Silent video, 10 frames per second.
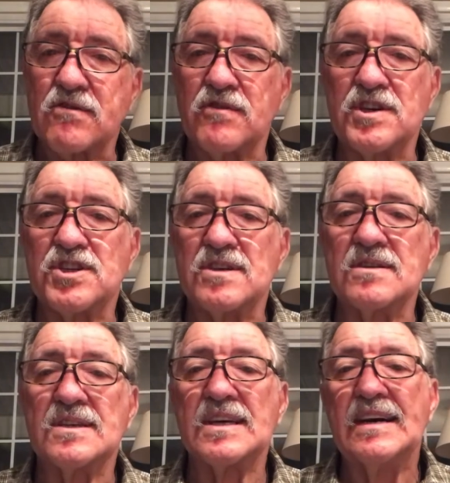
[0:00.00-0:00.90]

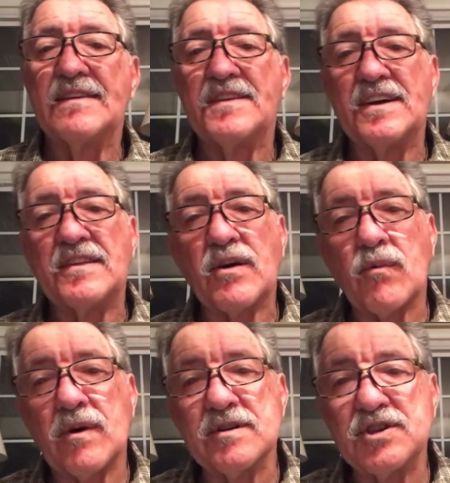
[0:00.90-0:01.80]
Christians than there
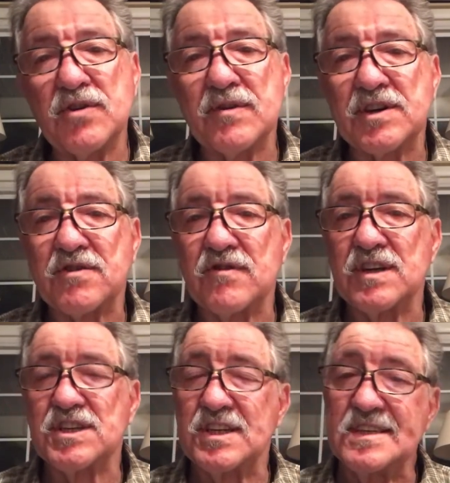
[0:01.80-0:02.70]
were Jewish
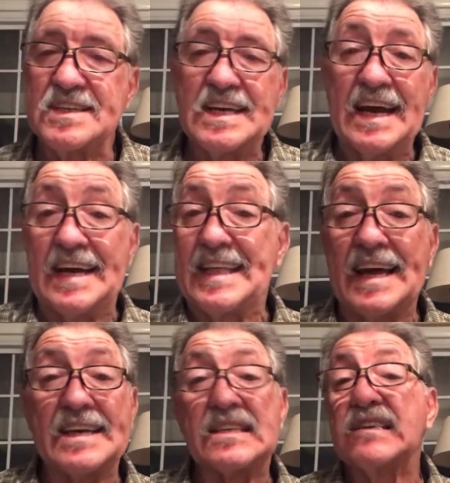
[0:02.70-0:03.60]
Christians, and that
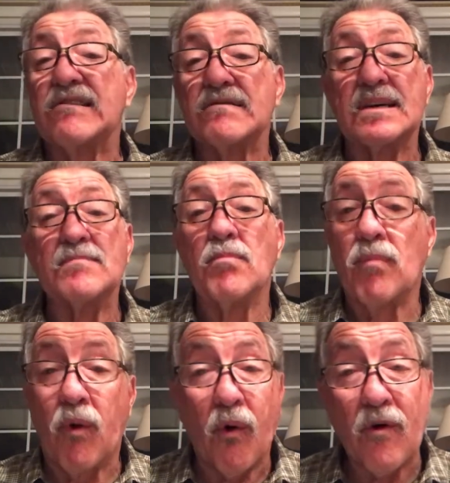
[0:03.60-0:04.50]
is certainly
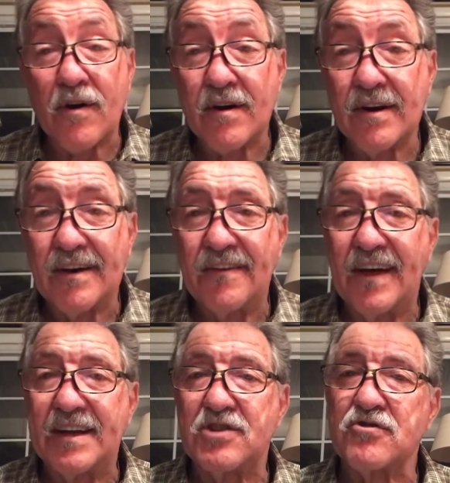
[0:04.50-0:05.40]
more
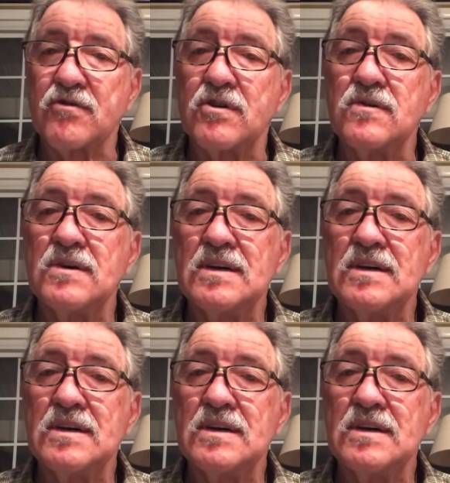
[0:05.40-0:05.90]
than true